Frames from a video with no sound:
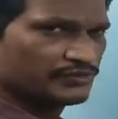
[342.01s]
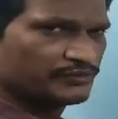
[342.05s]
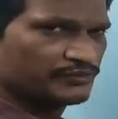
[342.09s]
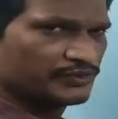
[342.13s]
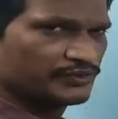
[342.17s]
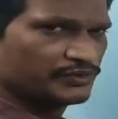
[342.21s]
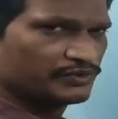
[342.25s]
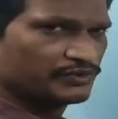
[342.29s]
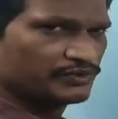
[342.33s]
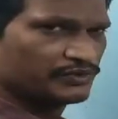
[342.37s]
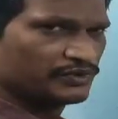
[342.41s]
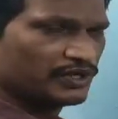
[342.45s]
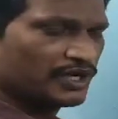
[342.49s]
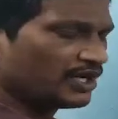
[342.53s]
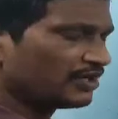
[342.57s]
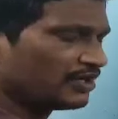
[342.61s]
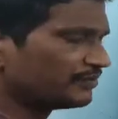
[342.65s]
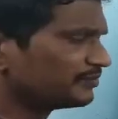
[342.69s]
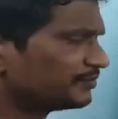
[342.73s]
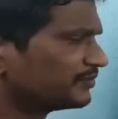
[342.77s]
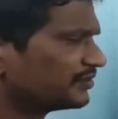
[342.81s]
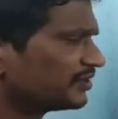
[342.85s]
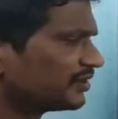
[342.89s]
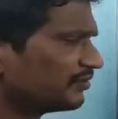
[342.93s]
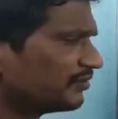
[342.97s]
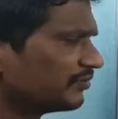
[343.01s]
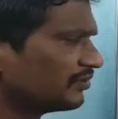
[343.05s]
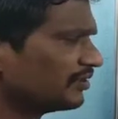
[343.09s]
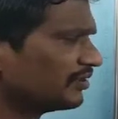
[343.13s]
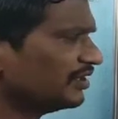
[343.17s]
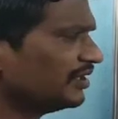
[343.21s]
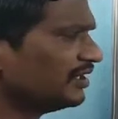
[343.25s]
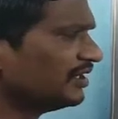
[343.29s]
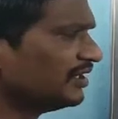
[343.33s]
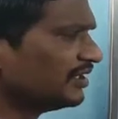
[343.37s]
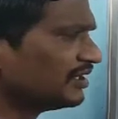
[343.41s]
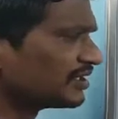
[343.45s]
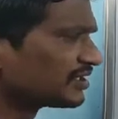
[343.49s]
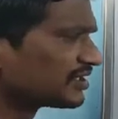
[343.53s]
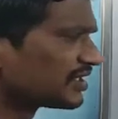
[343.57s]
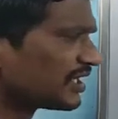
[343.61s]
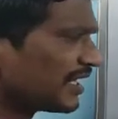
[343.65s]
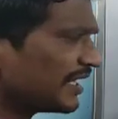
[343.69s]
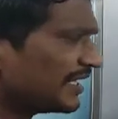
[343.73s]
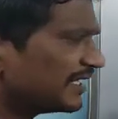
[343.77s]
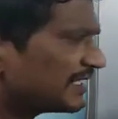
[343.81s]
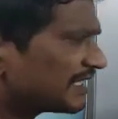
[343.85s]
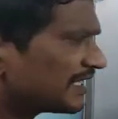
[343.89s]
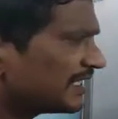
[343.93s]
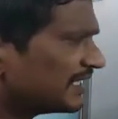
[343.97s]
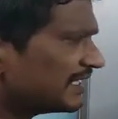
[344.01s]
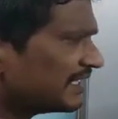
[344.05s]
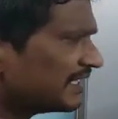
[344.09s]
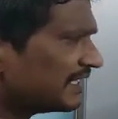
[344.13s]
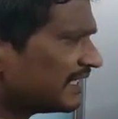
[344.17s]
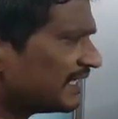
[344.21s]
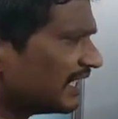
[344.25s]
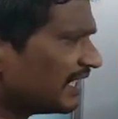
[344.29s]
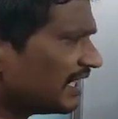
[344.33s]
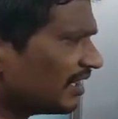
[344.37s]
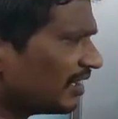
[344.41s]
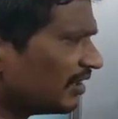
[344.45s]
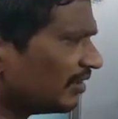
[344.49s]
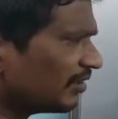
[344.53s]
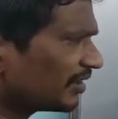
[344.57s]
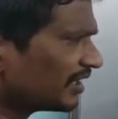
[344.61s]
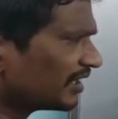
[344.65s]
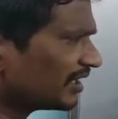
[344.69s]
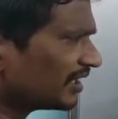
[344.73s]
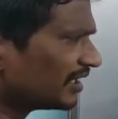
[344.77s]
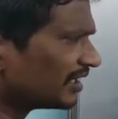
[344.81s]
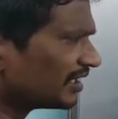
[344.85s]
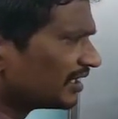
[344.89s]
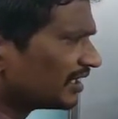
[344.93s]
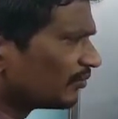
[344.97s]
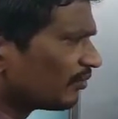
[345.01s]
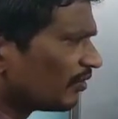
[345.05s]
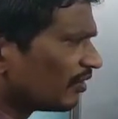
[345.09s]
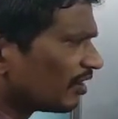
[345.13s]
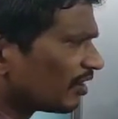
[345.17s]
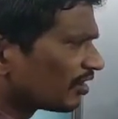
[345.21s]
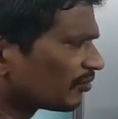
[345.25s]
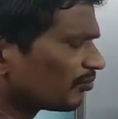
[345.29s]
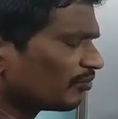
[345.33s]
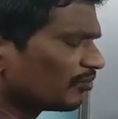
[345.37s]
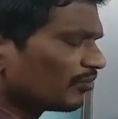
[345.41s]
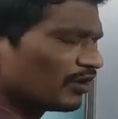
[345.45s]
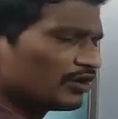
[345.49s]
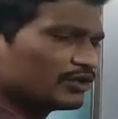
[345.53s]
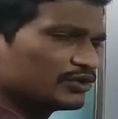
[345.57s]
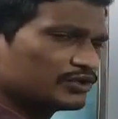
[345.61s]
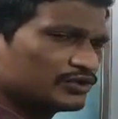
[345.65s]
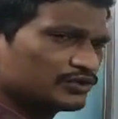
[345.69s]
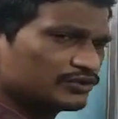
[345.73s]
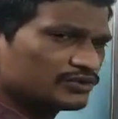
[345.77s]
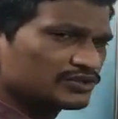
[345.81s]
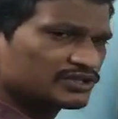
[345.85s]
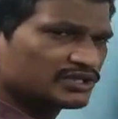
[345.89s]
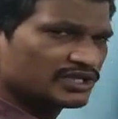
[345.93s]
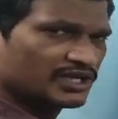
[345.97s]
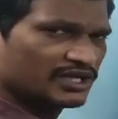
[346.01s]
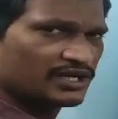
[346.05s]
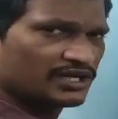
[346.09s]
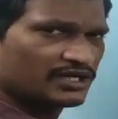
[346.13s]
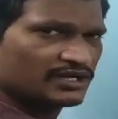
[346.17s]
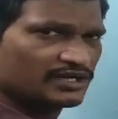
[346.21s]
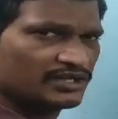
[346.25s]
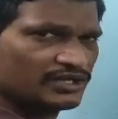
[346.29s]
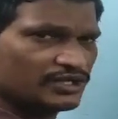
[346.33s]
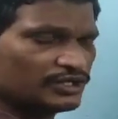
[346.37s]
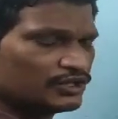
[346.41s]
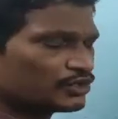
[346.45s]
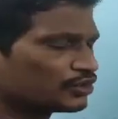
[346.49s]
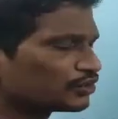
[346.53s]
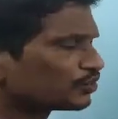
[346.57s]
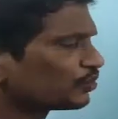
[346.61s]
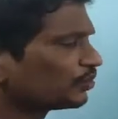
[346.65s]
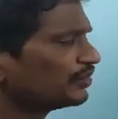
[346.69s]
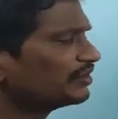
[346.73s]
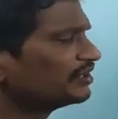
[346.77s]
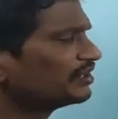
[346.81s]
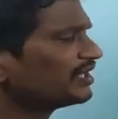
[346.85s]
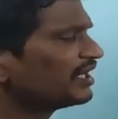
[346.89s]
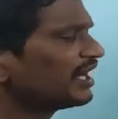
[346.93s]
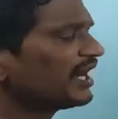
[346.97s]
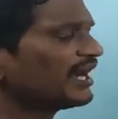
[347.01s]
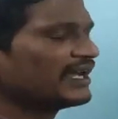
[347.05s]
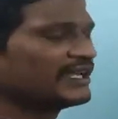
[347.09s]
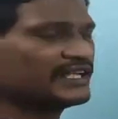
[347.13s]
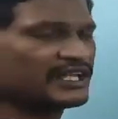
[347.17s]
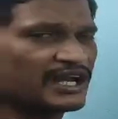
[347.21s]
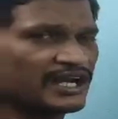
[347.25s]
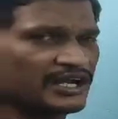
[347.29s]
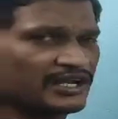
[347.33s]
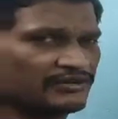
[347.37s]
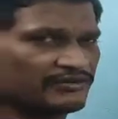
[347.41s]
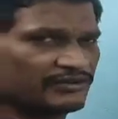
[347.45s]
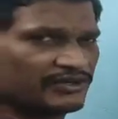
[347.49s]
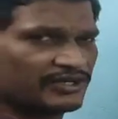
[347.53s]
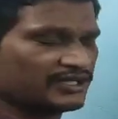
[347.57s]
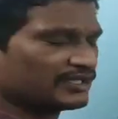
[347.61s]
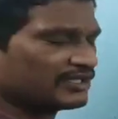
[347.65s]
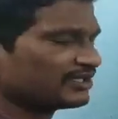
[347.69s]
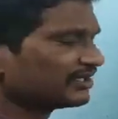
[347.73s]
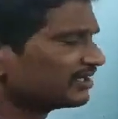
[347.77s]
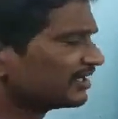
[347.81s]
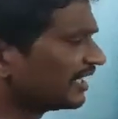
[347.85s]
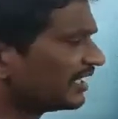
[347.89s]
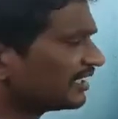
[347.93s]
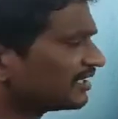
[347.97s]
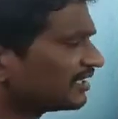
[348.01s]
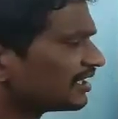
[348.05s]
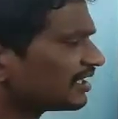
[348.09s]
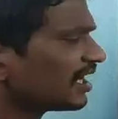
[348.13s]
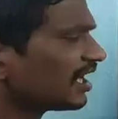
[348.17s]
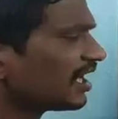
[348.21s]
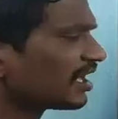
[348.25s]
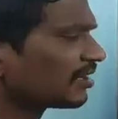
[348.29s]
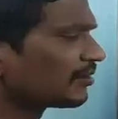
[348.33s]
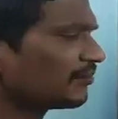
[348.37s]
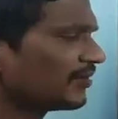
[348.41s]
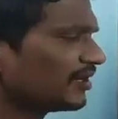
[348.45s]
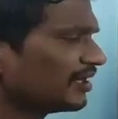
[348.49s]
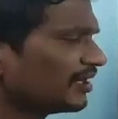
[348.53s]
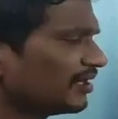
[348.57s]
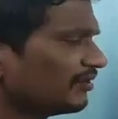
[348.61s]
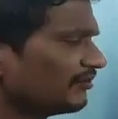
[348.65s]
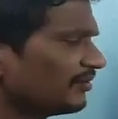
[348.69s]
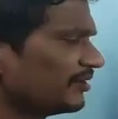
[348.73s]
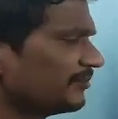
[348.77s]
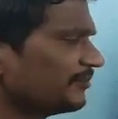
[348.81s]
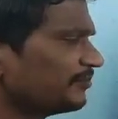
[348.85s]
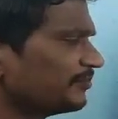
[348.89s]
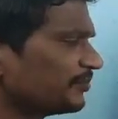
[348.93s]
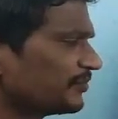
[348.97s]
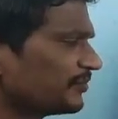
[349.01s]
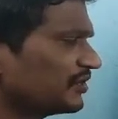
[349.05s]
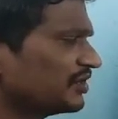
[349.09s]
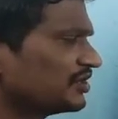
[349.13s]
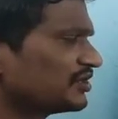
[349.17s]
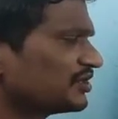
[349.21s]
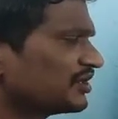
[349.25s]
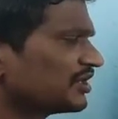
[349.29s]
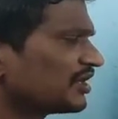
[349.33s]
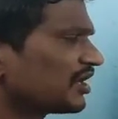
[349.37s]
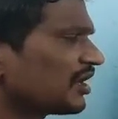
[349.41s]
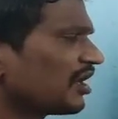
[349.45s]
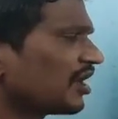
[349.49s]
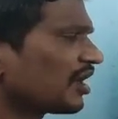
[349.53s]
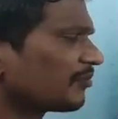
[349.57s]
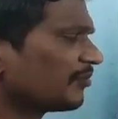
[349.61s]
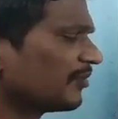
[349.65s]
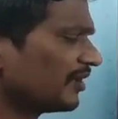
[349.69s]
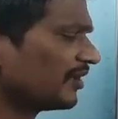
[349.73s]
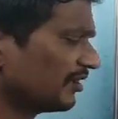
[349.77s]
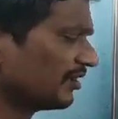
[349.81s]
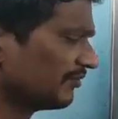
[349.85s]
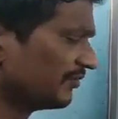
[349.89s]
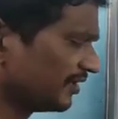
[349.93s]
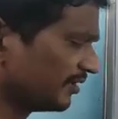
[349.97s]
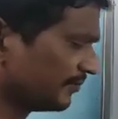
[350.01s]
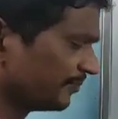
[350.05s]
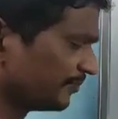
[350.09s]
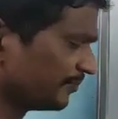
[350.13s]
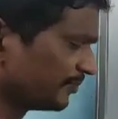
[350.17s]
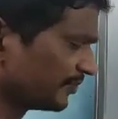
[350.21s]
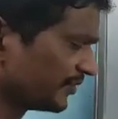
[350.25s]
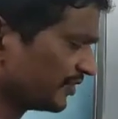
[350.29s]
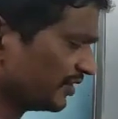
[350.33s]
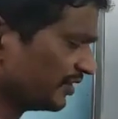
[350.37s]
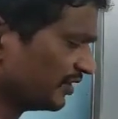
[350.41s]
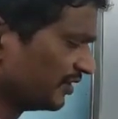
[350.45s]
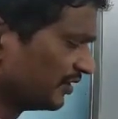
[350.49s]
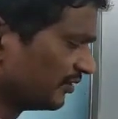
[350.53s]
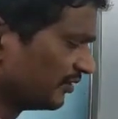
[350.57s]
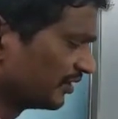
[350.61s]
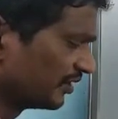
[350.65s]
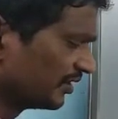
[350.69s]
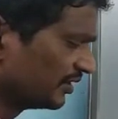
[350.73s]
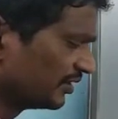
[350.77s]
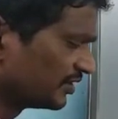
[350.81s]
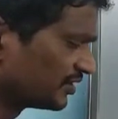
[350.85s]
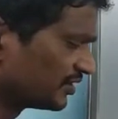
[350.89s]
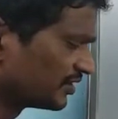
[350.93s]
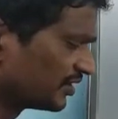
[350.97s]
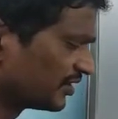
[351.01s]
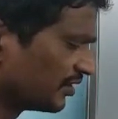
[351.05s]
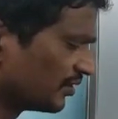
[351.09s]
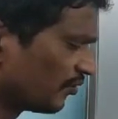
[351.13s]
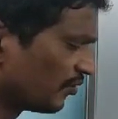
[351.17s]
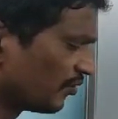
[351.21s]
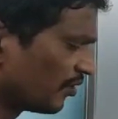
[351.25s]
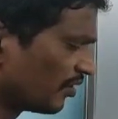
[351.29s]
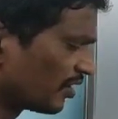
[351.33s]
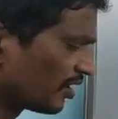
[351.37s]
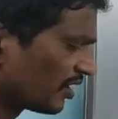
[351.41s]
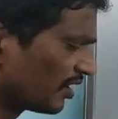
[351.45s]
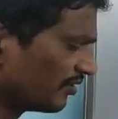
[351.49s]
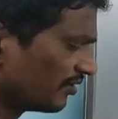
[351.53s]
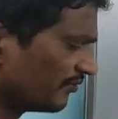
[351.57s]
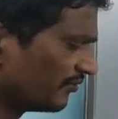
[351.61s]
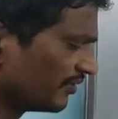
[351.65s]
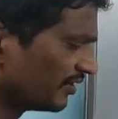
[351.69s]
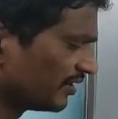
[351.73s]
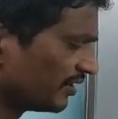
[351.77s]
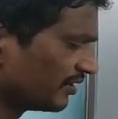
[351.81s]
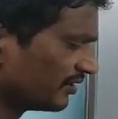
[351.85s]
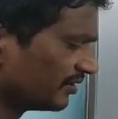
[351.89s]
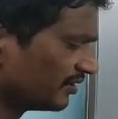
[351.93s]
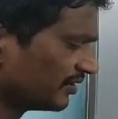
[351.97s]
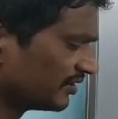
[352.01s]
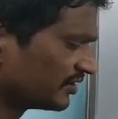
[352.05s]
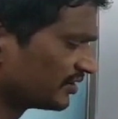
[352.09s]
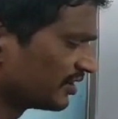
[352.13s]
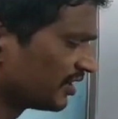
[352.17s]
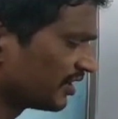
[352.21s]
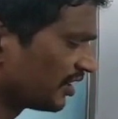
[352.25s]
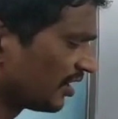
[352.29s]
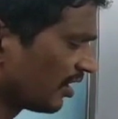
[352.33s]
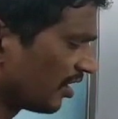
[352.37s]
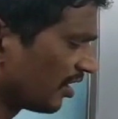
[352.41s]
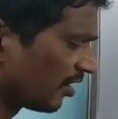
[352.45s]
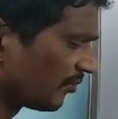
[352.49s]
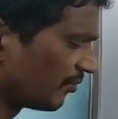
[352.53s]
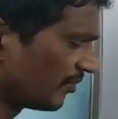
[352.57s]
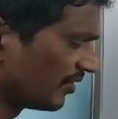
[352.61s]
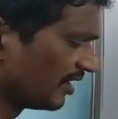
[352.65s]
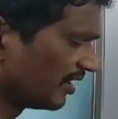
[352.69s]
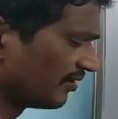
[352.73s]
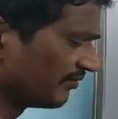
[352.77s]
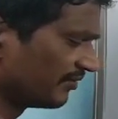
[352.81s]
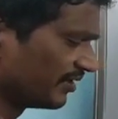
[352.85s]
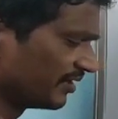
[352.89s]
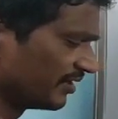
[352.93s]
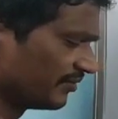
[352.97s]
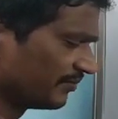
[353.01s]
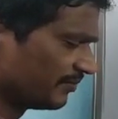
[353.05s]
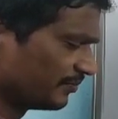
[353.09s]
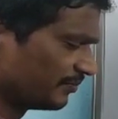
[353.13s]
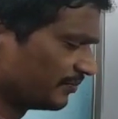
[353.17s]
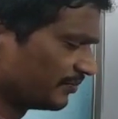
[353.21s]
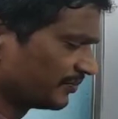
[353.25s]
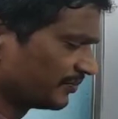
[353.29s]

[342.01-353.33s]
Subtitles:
If you observe slightly, the water molecules are showing the higher level than the normal level. This is the normal level. This is the water level. This is the normal level.